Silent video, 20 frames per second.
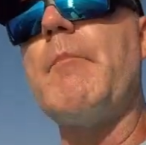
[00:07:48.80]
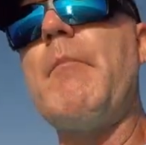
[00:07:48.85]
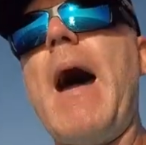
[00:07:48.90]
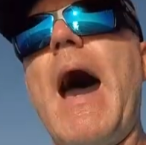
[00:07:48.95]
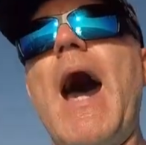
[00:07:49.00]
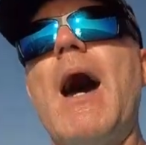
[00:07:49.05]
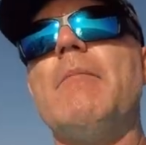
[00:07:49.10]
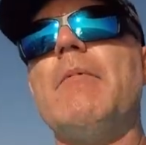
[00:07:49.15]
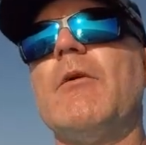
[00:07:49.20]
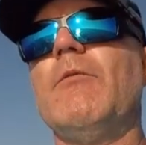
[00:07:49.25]

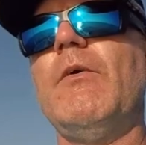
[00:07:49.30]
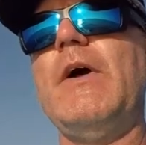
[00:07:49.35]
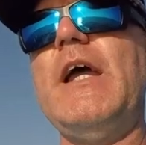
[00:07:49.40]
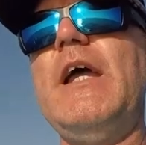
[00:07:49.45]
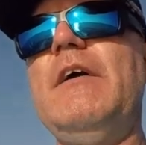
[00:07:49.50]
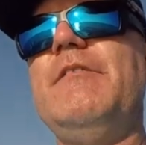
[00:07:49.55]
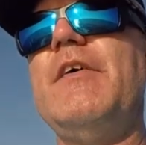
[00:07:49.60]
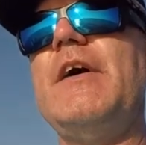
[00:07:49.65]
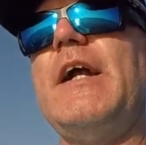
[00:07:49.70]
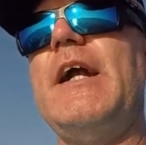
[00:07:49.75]
bob and
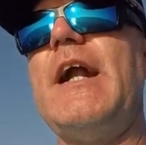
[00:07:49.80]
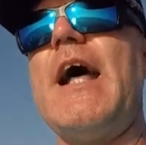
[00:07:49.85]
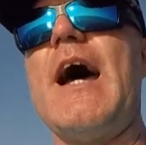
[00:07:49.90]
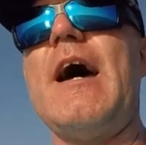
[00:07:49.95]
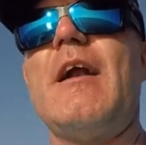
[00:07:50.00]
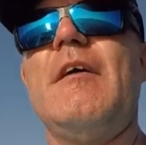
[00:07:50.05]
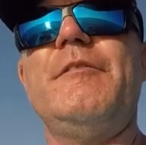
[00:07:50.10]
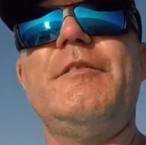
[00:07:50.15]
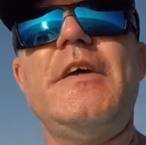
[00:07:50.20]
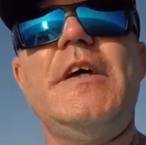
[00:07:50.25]
weave in and
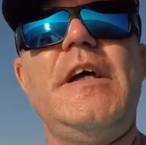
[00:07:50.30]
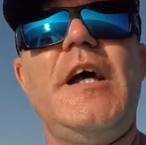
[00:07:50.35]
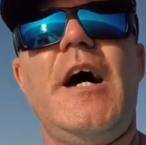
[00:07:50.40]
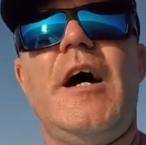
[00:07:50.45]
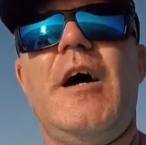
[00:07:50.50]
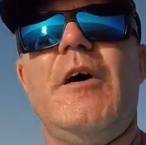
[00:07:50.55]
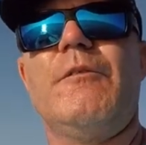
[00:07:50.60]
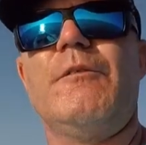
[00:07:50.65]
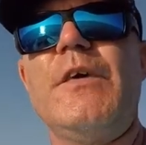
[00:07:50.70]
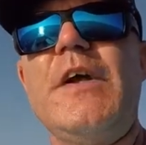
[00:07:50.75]
out of
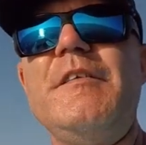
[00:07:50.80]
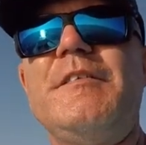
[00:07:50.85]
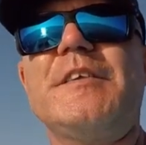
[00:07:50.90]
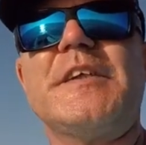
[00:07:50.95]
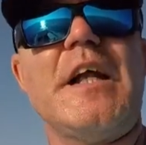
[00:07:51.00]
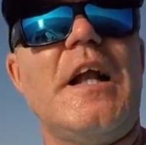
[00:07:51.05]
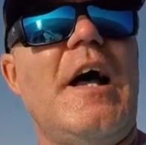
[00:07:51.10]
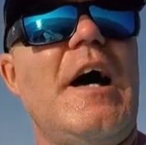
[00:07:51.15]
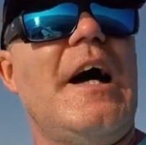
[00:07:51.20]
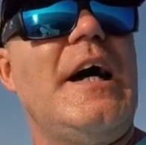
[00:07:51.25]
the
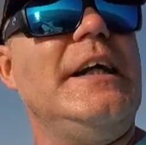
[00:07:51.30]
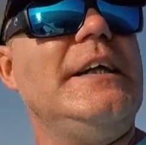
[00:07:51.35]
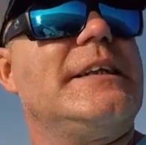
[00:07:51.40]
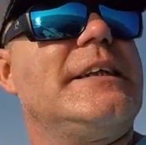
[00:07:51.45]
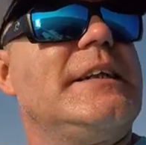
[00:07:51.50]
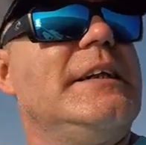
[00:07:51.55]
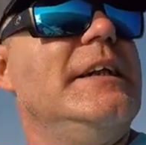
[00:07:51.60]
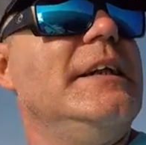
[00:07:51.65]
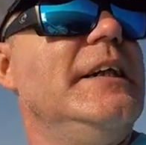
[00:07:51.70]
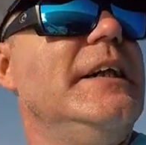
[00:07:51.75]
reef's lines,
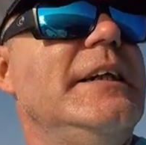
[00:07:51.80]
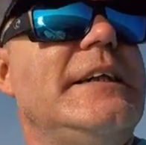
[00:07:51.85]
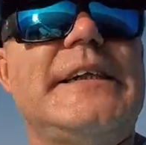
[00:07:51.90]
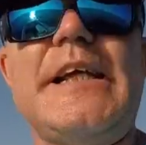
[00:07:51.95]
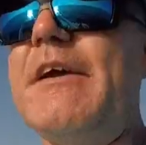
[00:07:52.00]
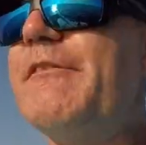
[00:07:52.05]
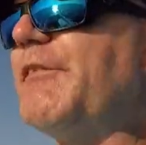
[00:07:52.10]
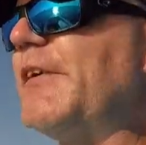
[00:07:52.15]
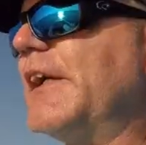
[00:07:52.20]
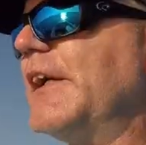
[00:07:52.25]

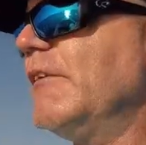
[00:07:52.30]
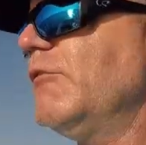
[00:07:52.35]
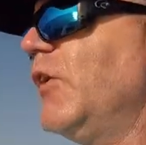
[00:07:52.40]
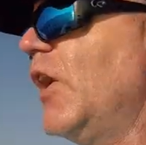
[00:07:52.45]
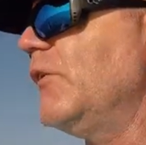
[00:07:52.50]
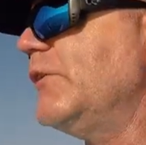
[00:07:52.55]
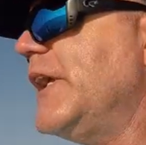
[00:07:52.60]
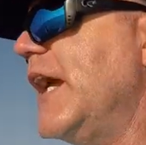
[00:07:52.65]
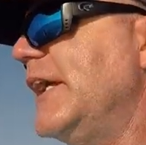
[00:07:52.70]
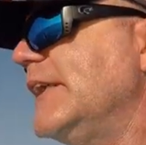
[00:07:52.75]
see if we can
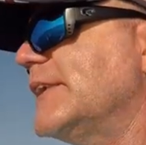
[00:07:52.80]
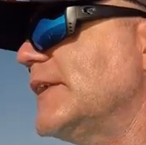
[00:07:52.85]
locate